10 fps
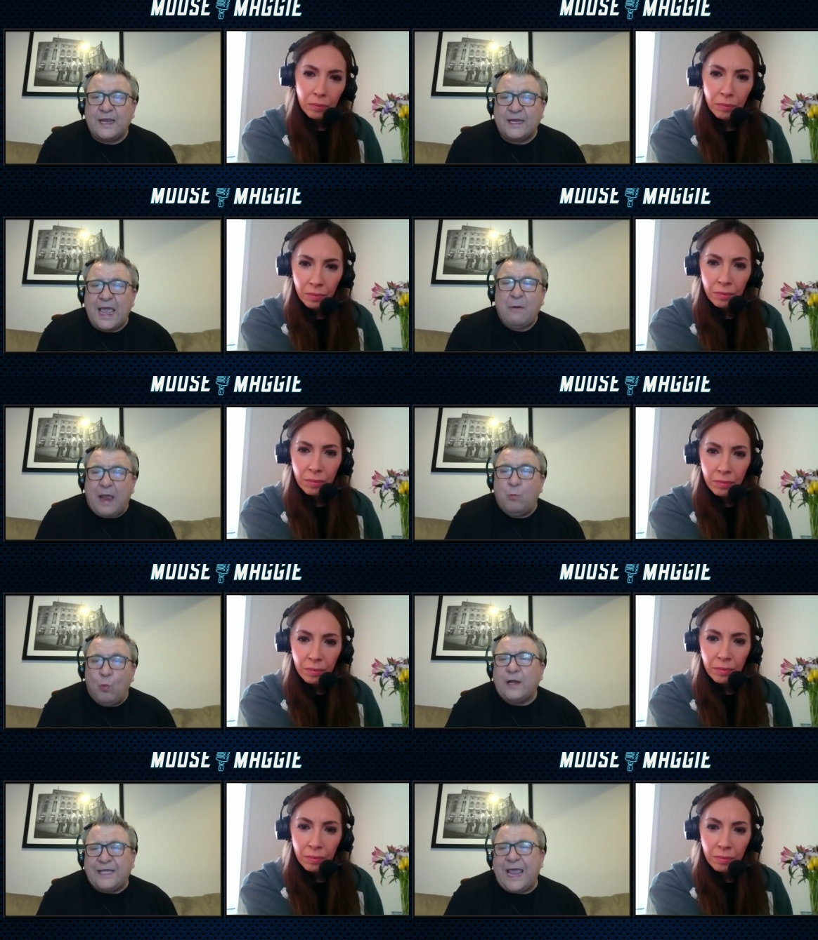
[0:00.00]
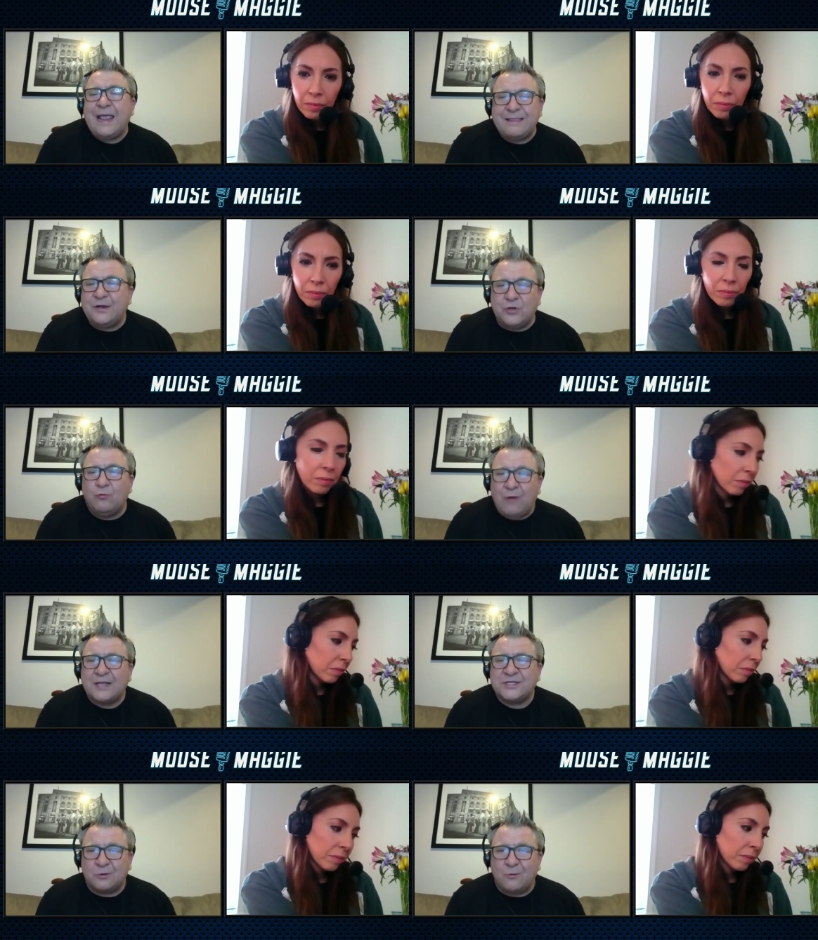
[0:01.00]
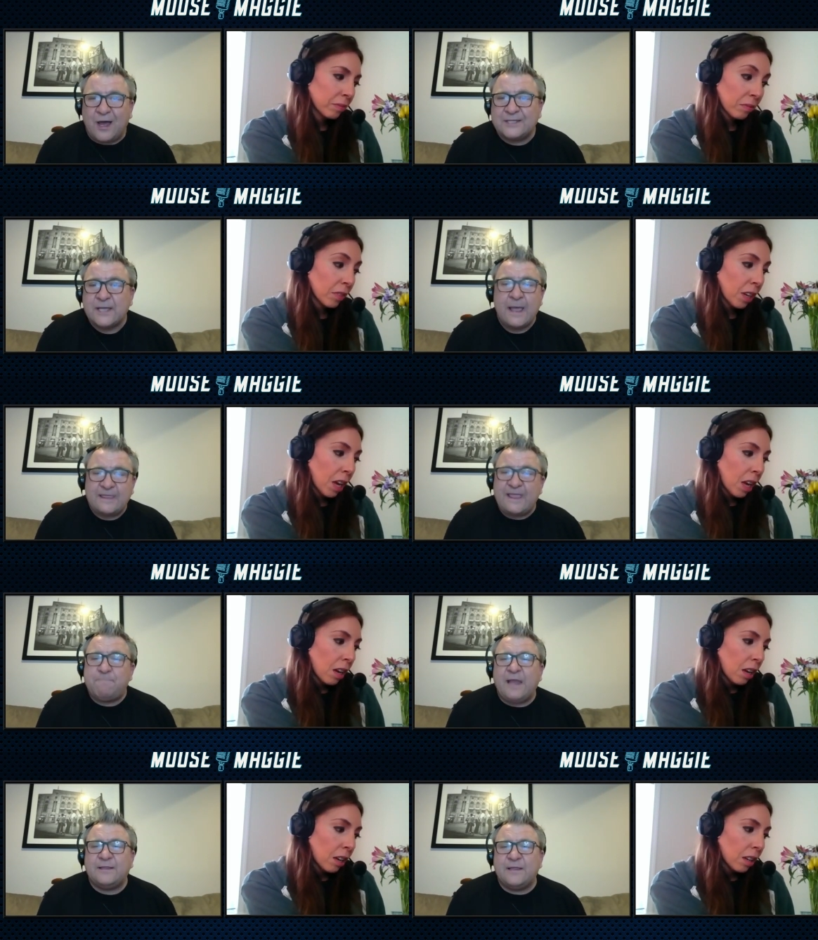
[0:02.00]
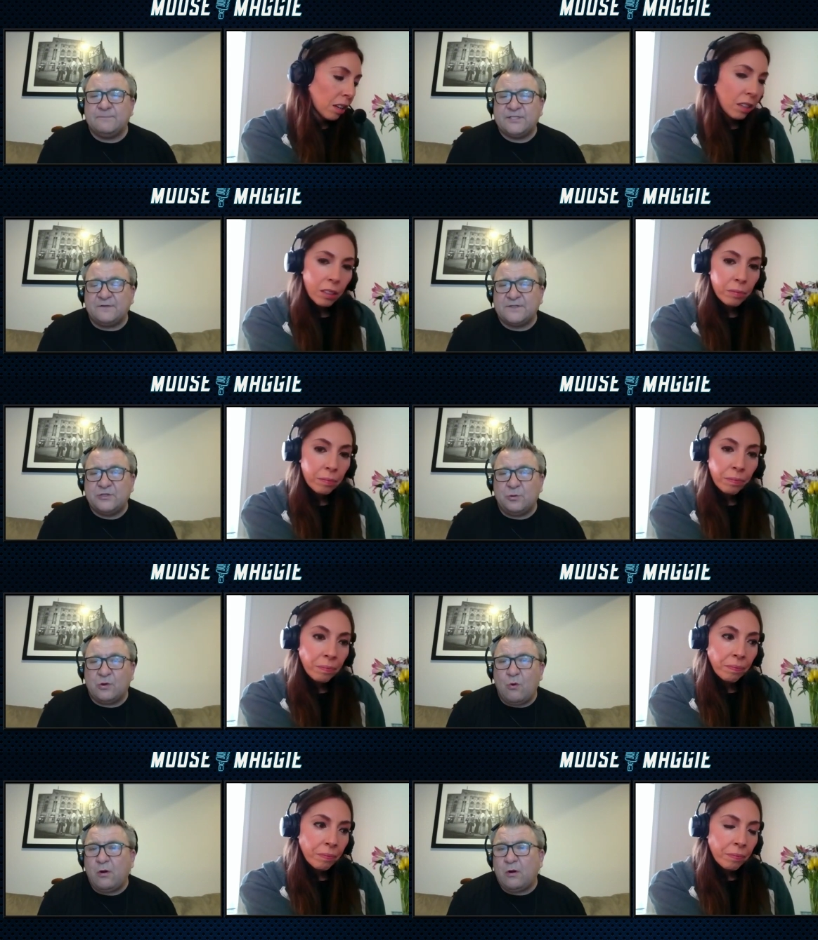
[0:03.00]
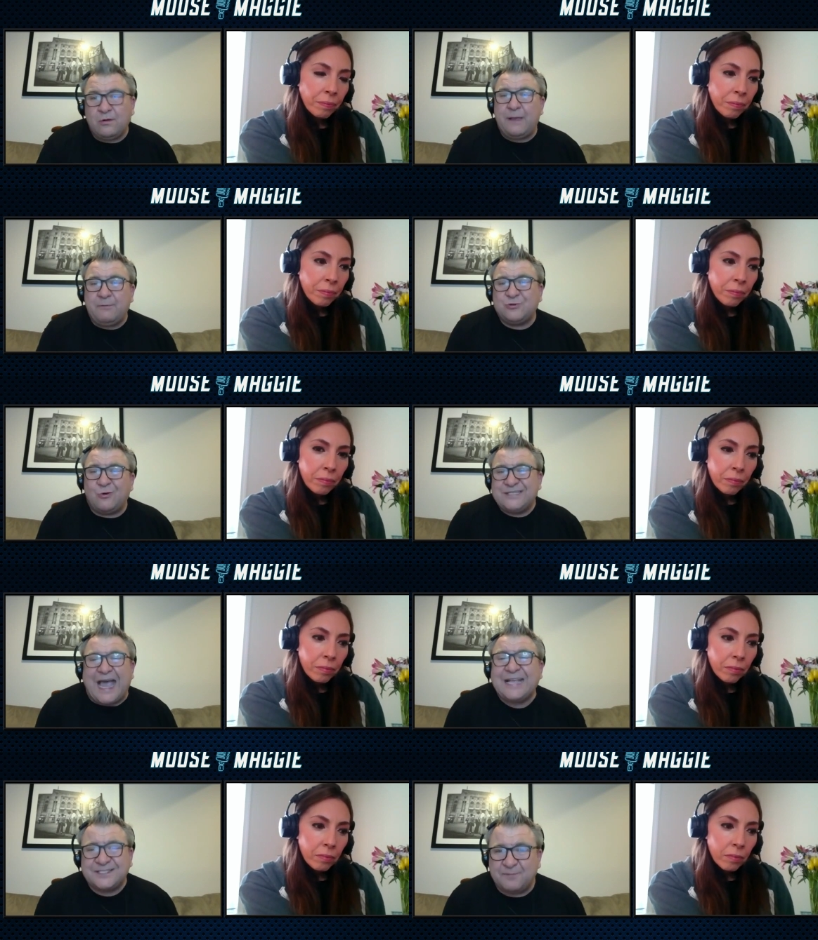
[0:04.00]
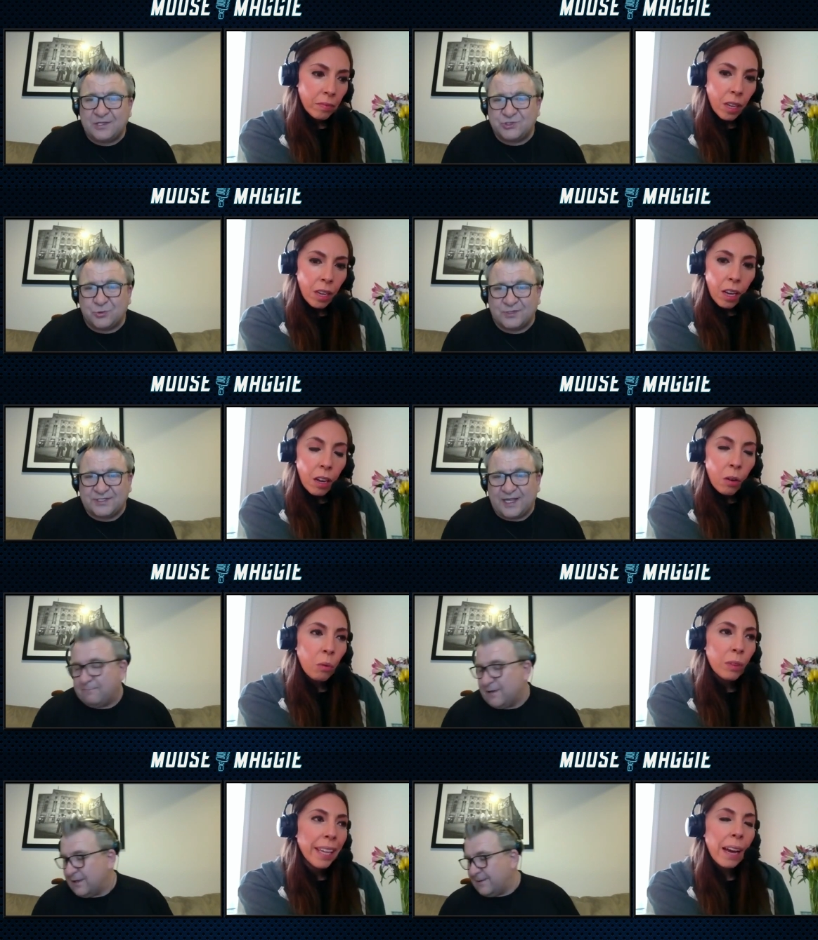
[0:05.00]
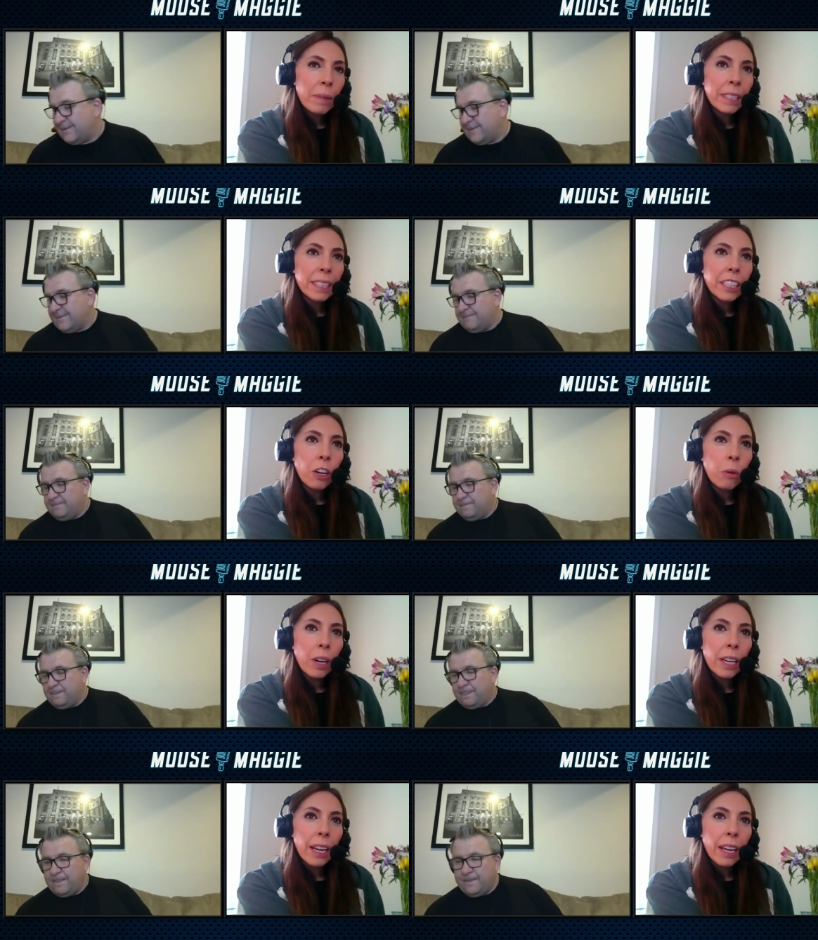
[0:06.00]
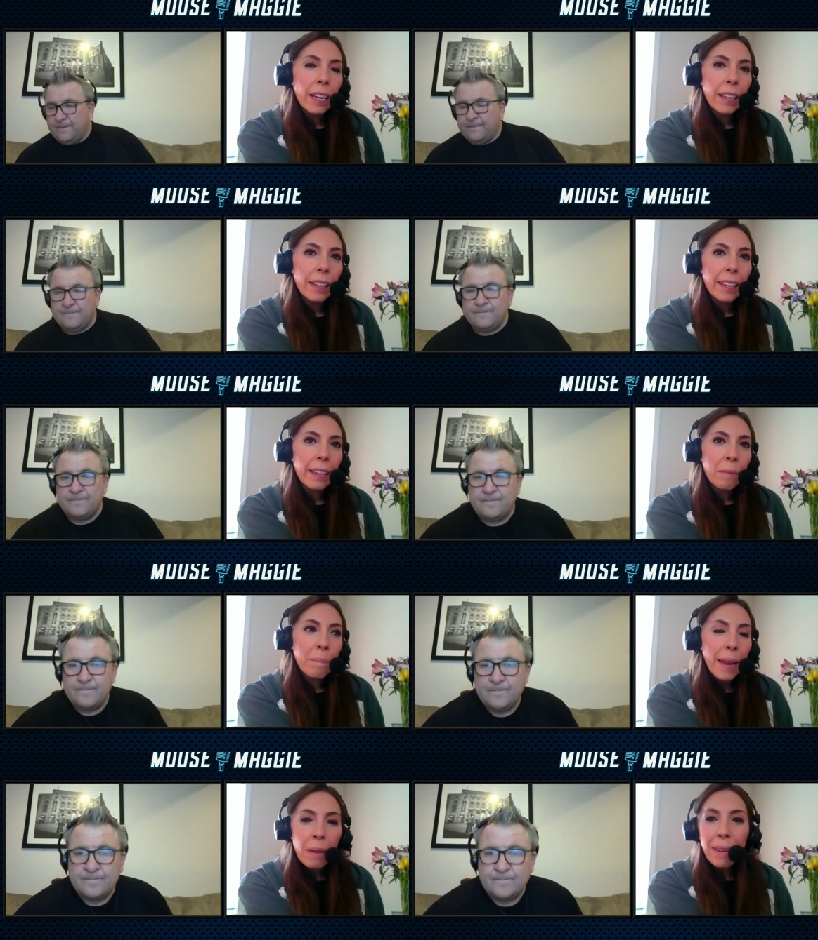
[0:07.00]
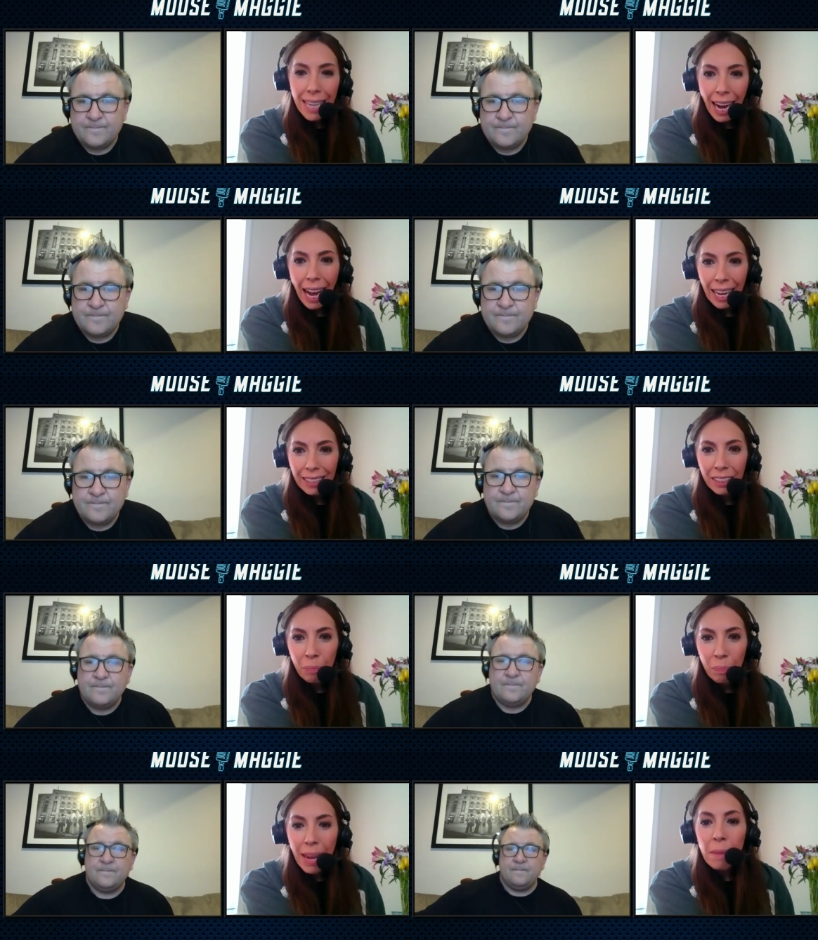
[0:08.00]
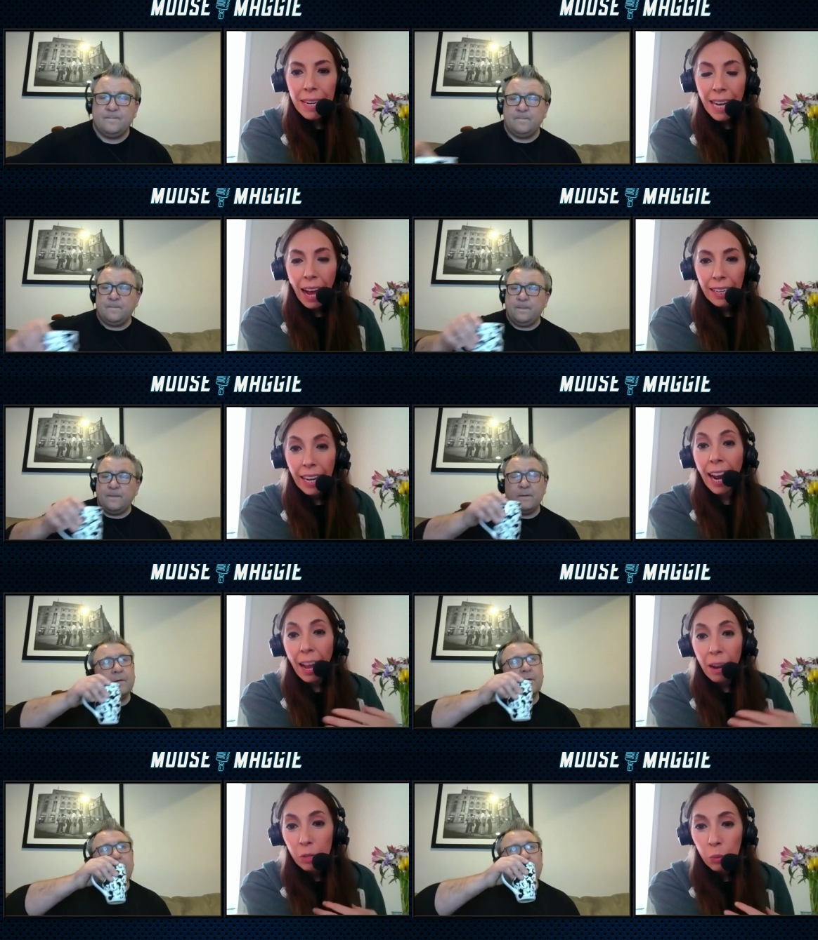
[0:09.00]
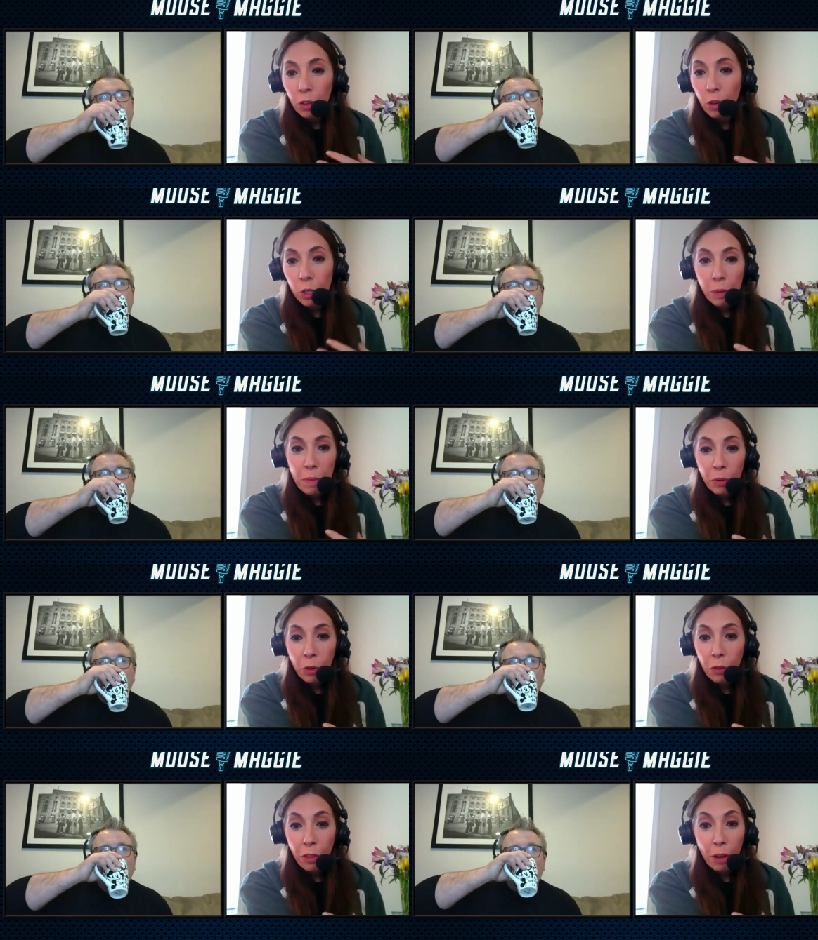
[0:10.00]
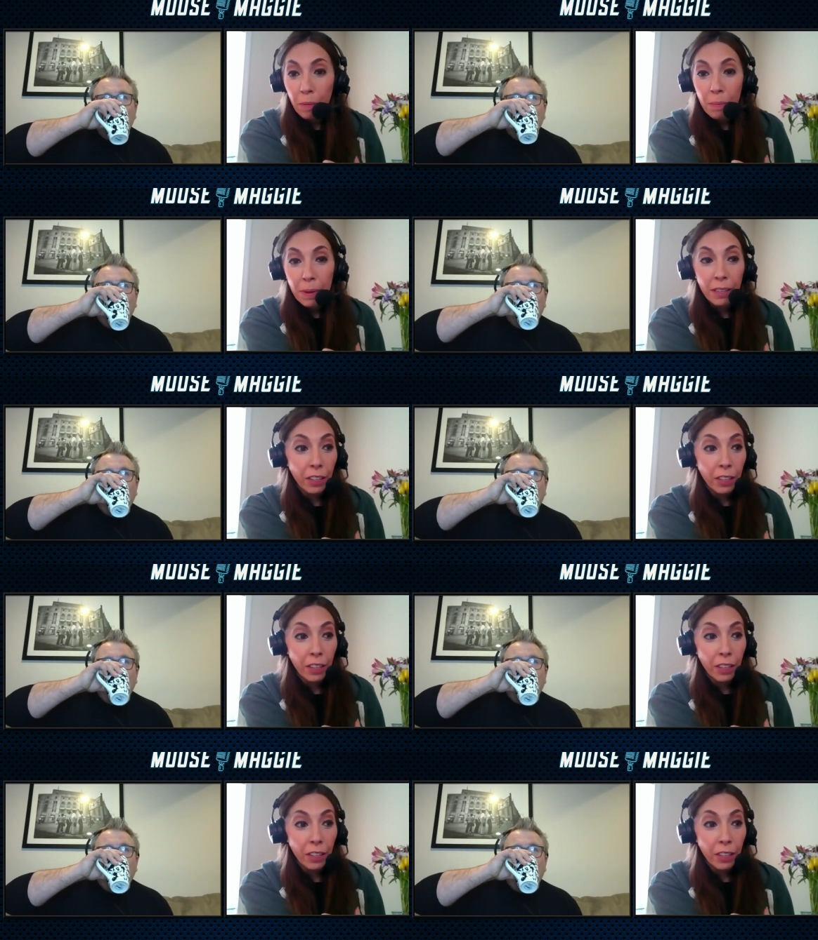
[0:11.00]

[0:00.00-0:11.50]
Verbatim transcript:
Speaker 1: now, and what can they do roster wise? They painted themselves into a corner. Gleyber Torres has to be the shortstop.
Speaker 2: Yeah, but you know what? Maybe not. Maybe not. And I was one of those people who thought maybe